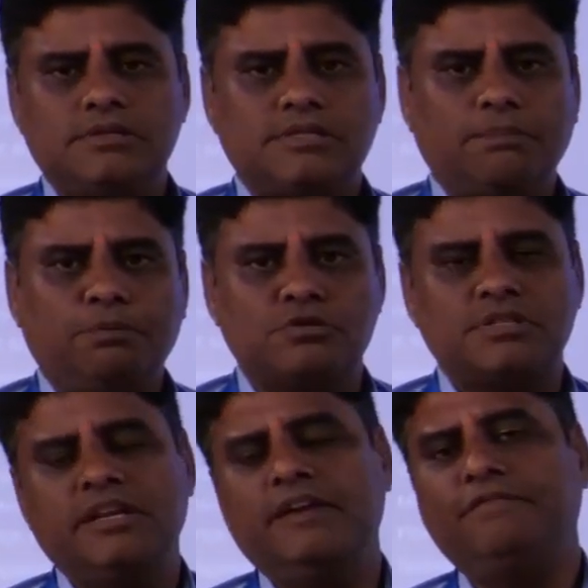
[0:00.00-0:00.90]

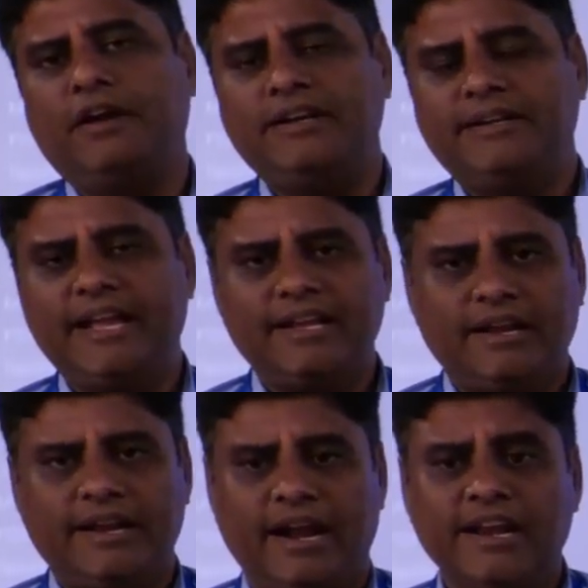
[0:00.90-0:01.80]
Suppose if I take
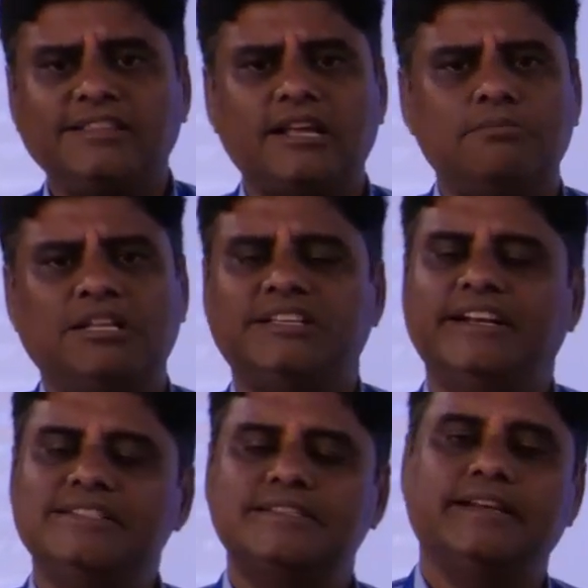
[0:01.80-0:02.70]
another
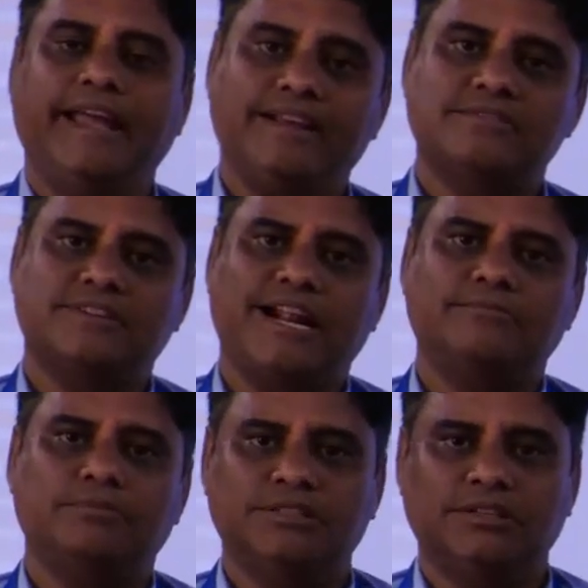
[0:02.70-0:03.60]
method is an
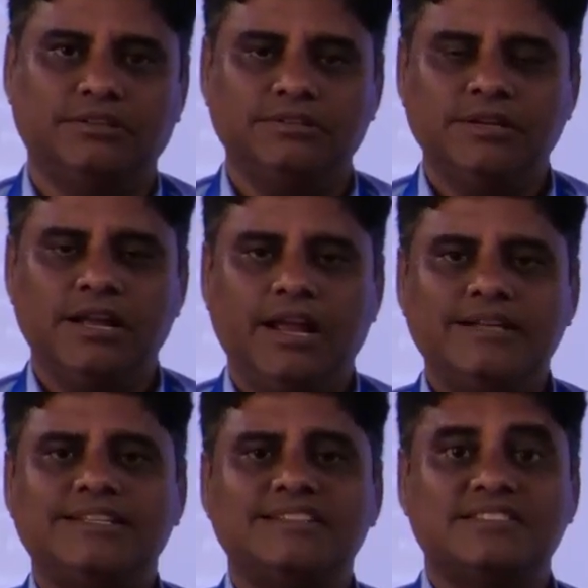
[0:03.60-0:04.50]
extract method,
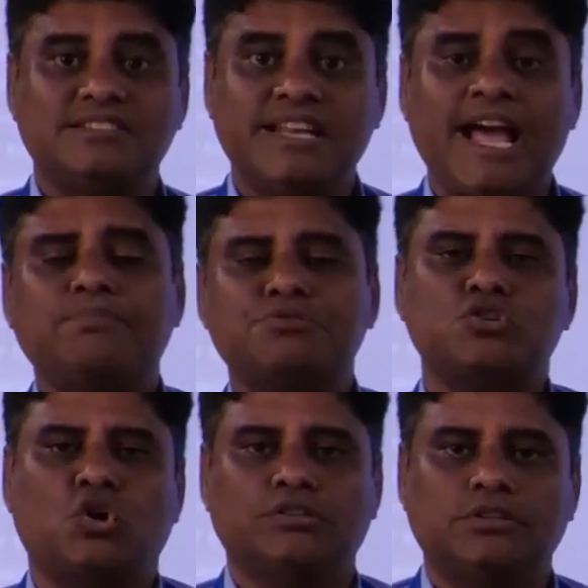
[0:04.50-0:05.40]
it's a
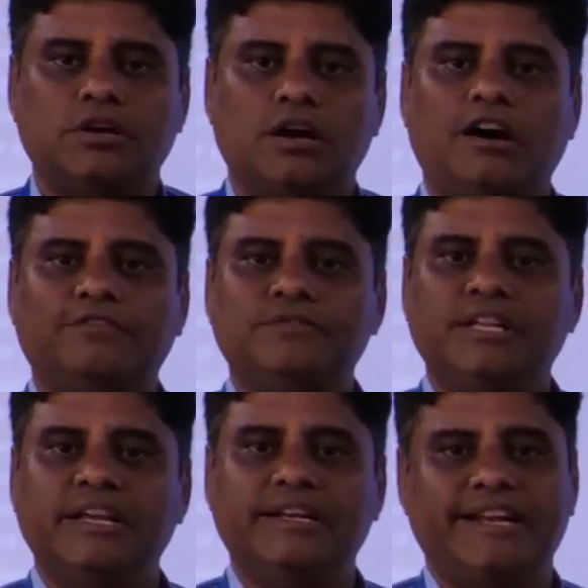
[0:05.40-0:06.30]
snapshot of
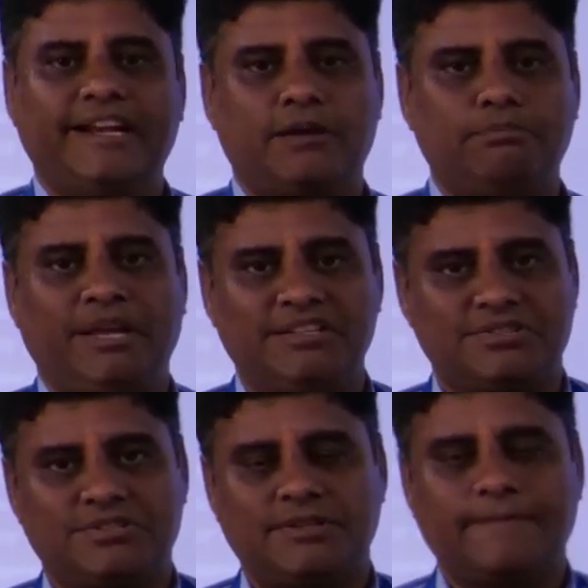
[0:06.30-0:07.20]
the
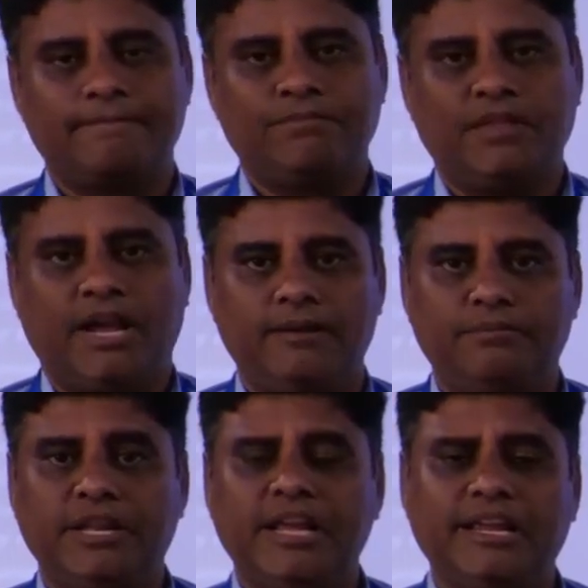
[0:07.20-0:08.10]
database. I'm
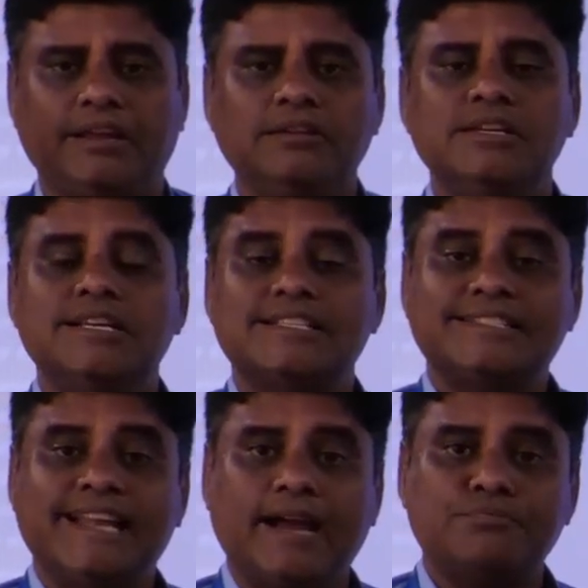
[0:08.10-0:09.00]
taking
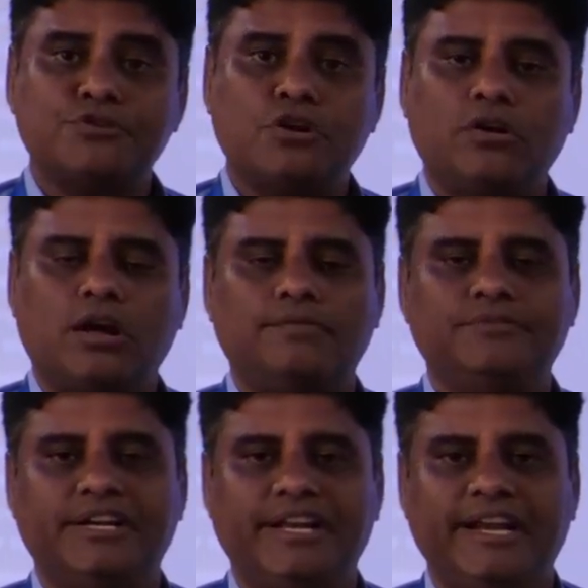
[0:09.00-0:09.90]
snapshot of
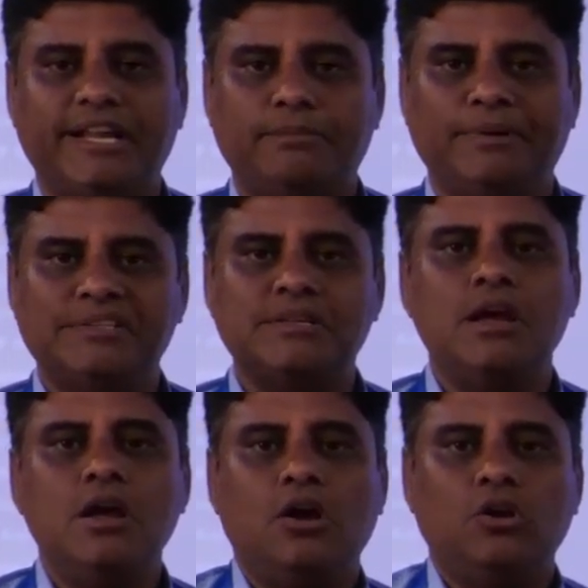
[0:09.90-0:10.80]
the database,
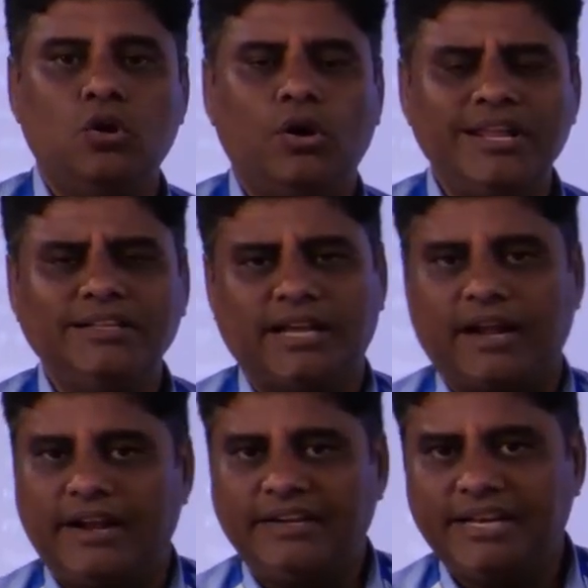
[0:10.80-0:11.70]
loading the
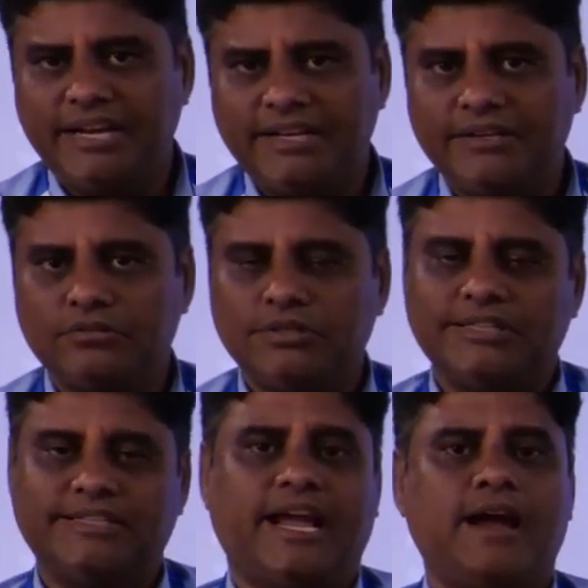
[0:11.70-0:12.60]
content into the
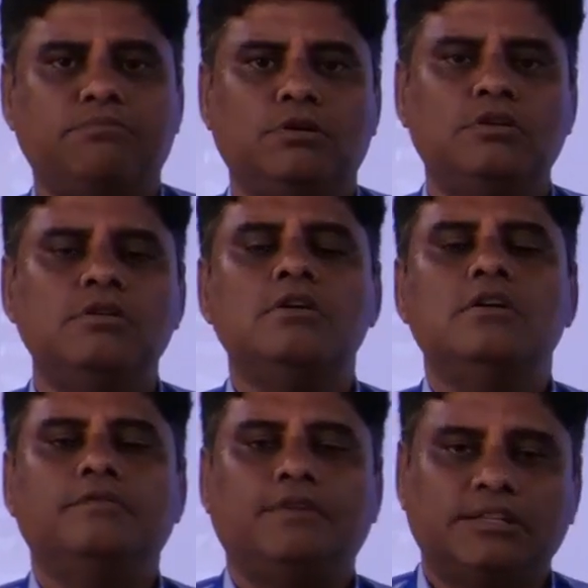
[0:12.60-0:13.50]
Tableau
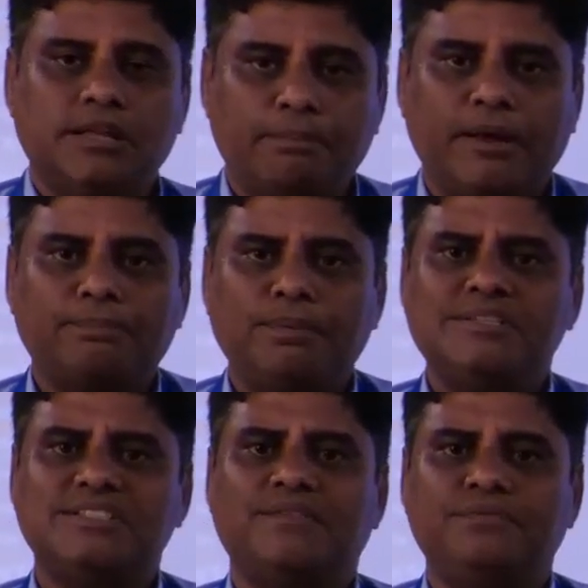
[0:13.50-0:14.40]
for the
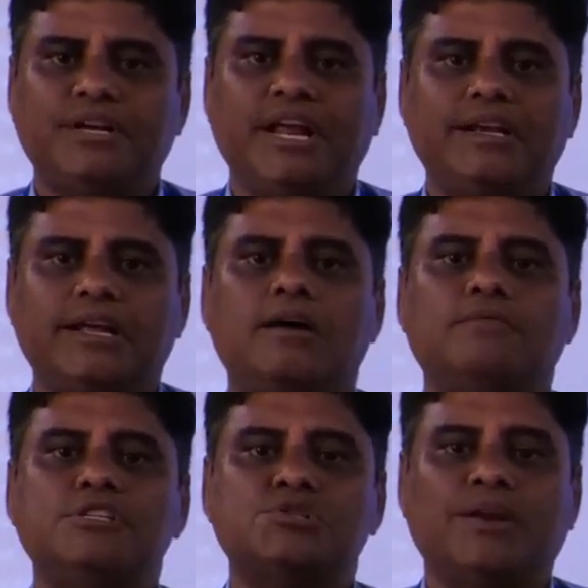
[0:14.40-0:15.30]
purpose of data
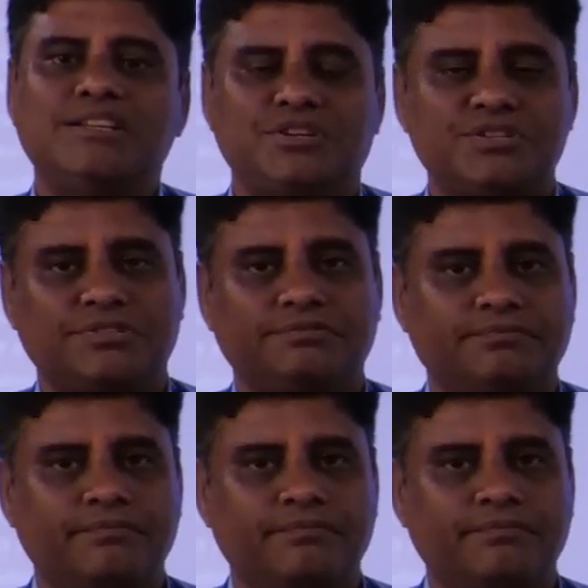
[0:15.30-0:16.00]
visualization.